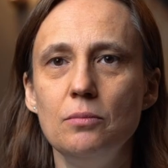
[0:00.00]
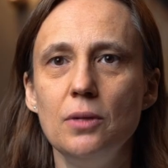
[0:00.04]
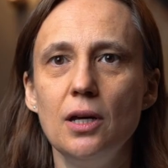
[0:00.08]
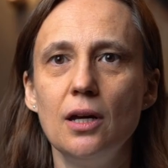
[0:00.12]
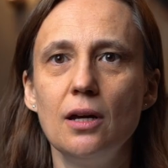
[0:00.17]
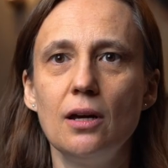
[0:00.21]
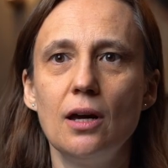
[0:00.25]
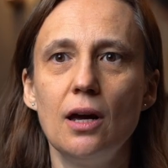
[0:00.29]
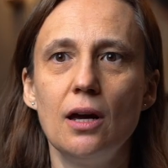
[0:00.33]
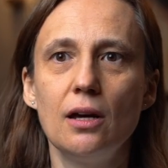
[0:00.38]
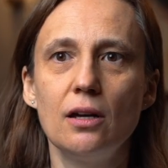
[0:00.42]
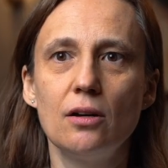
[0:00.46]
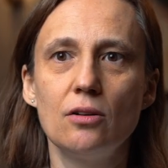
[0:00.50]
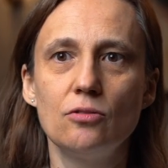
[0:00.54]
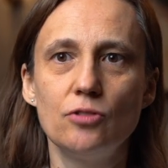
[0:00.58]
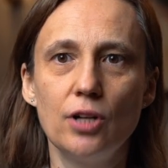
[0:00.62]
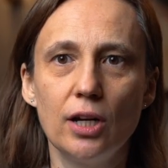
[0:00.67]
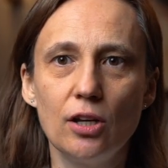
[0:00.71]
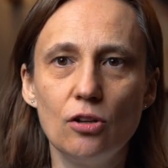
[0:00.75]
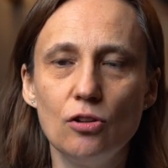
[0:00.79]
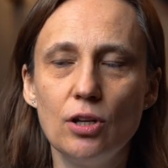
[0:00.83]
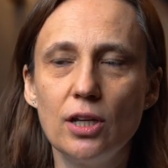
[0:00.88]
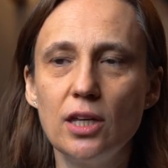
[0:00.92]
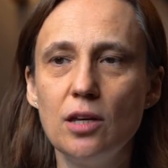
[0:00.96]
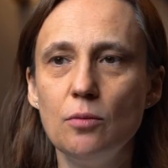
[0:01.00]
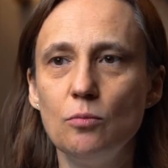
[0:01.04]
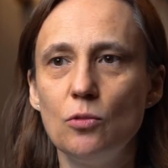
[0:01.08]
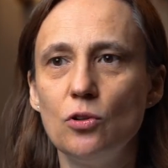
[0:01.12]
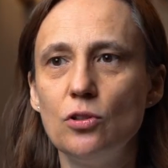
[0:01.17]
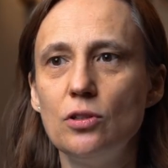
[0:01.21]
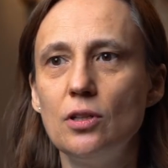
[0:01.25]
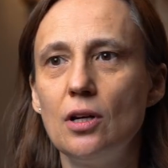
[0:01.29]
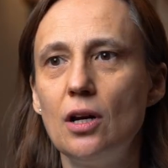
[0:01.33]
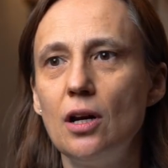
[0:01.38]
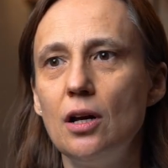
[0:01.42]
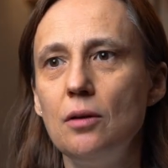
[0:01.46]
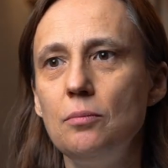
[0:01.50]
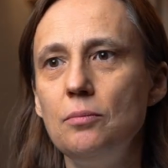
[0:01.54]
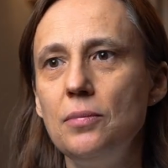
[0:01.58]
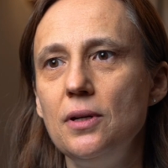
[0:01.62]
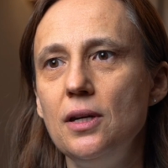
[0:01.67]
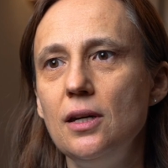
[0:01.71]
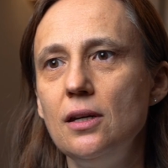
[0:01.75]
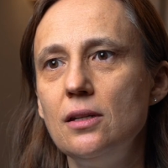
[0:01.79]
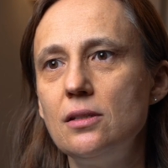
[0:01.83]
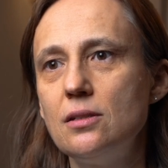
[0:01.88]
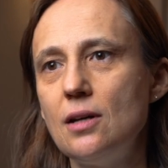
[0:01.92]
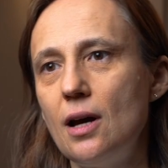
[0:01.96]
being a regular
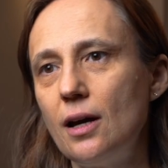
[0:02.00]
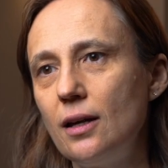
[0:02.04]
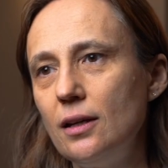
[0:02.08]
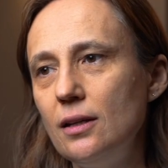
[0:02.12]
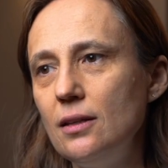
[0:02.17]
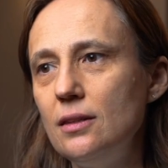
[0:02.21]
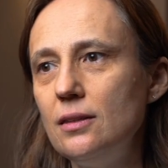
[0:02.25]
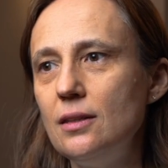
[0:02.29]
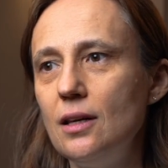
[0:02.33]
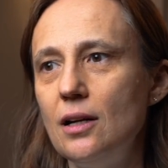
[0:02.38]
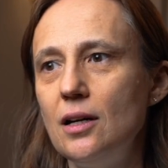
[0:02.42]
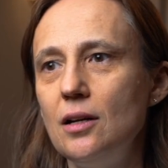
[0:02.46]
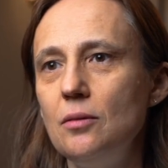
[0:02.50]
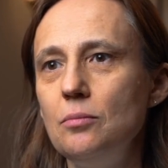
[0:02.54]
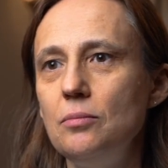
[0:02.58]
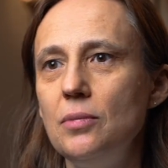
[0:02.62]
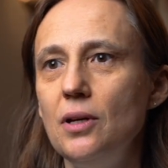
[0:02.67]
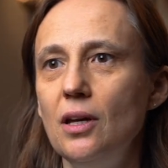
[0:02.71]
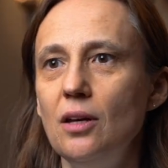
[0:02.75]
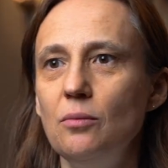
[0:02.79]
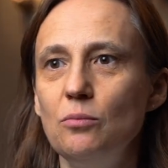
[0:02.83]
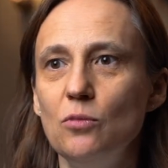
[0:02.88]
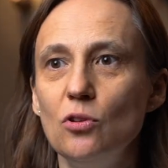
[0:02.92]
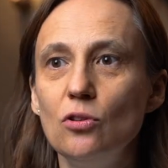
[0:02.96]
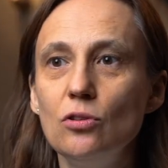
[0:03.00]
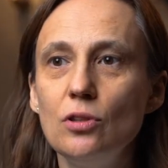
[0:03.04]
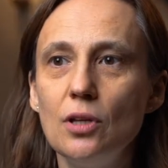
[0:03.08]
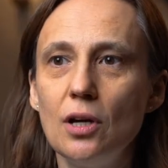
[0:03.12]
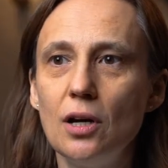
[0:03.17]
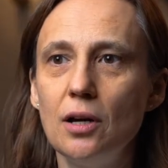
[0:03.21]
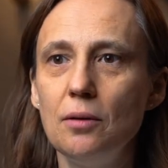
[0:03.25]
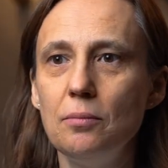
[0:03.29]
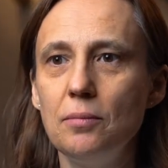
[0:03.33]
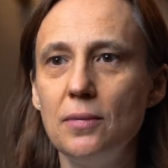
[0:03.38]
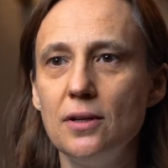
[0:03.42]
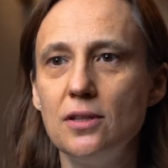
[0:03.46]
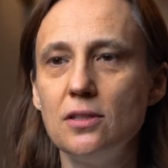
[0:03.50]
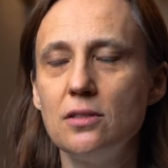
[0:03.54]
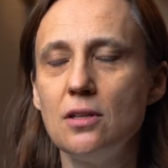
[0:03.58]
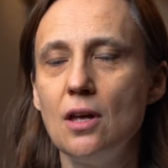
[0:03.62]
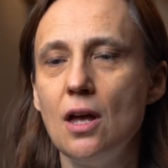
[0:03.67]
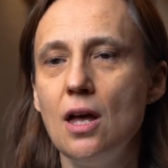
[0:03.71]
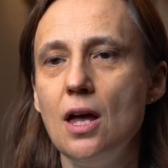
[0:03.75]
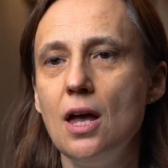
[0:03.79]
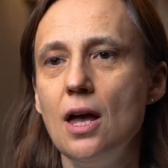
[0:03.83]
chemotherapy, targeted therapy, immune therapies.